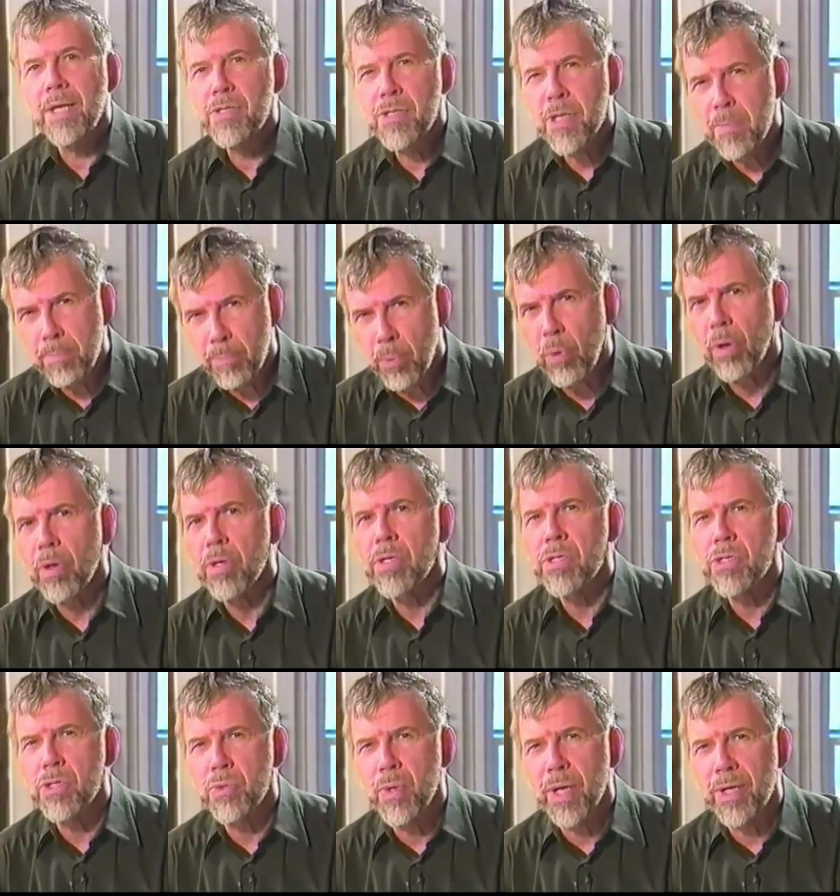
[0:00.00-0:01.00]
It's
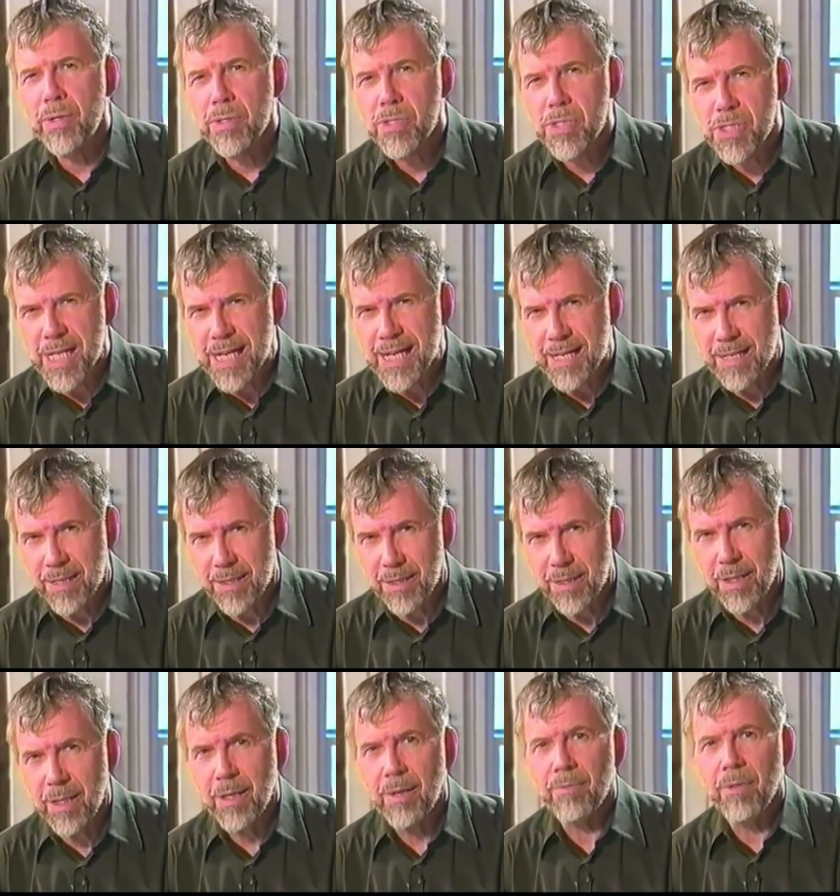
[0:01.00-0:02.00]
important to
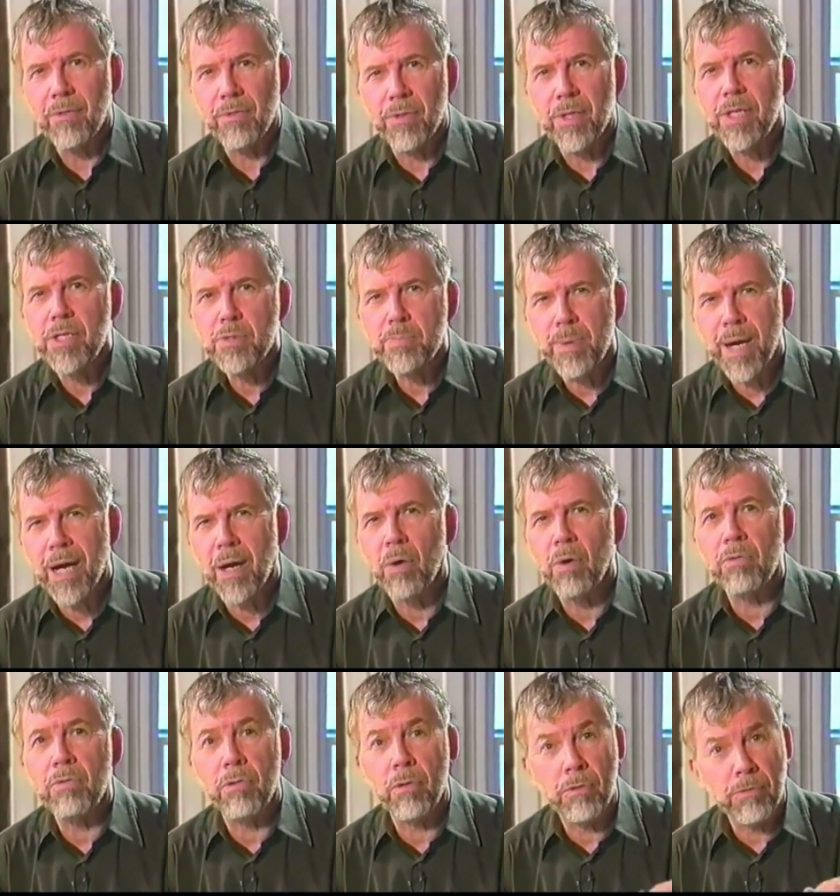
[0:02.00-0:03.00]
understand that these
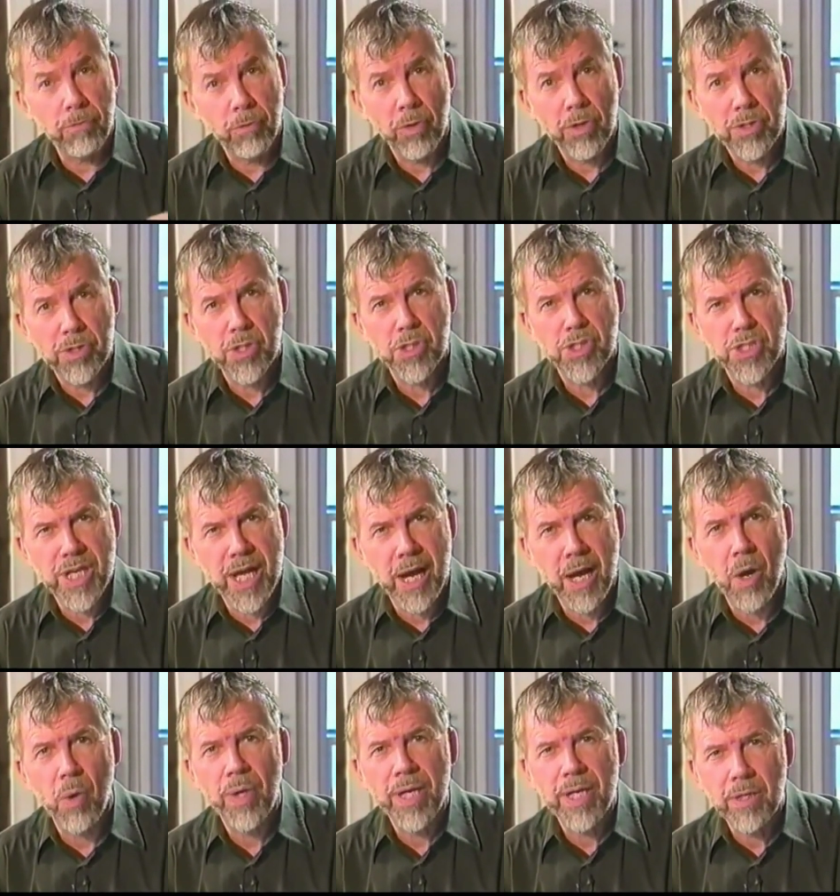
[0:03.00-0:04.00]
powerful forces
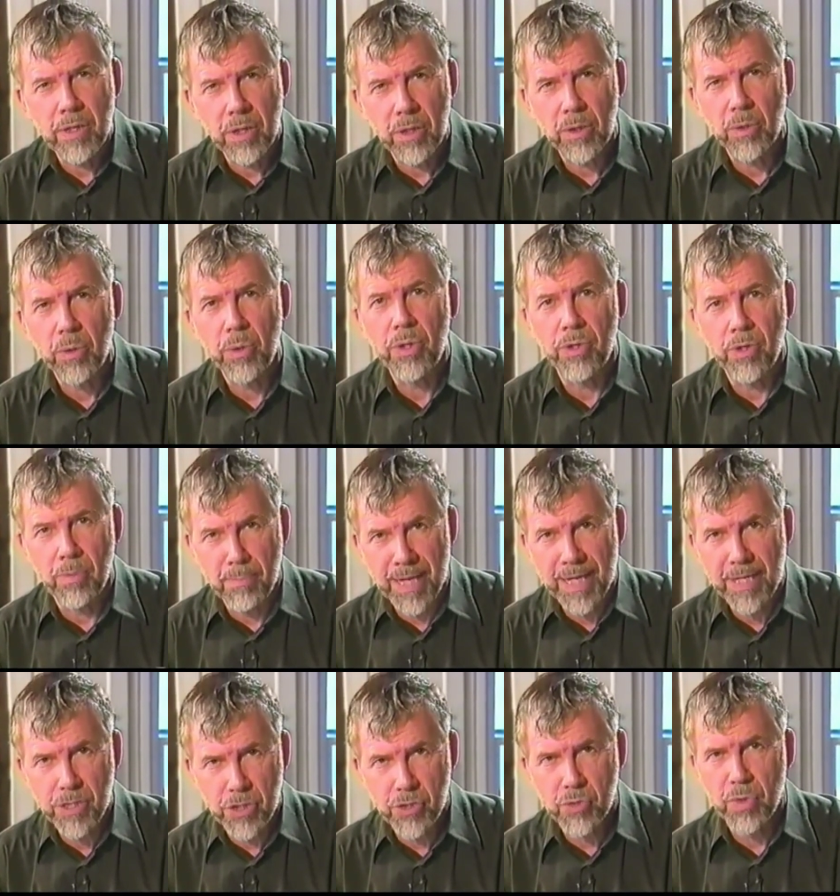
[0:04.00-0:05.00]
now include the
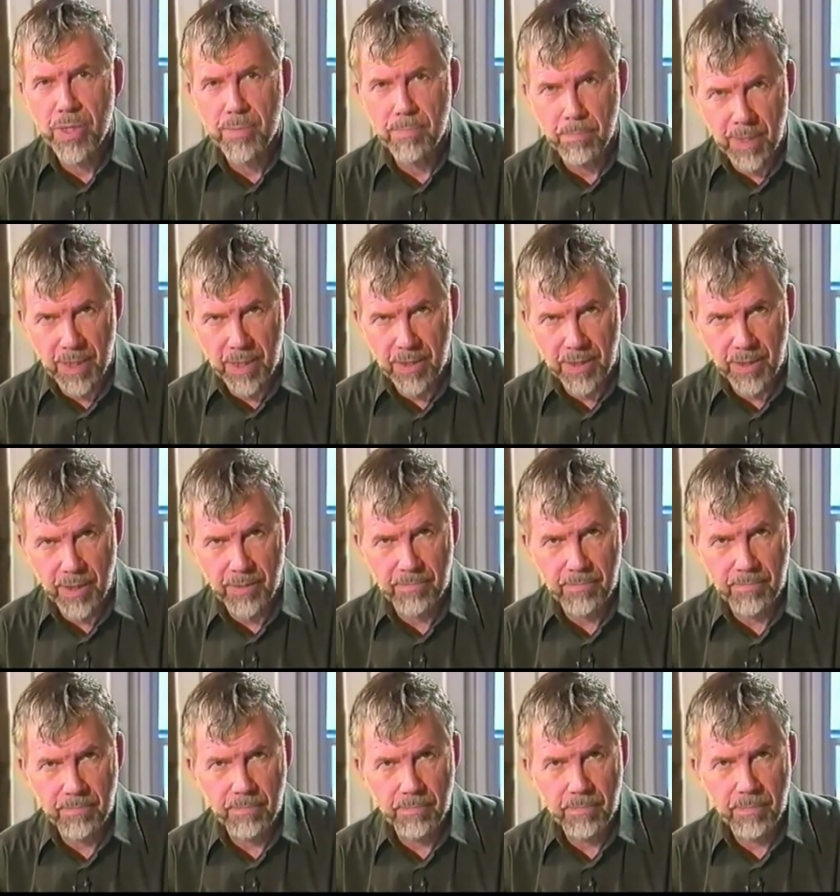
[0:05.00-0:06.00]
mainstream media.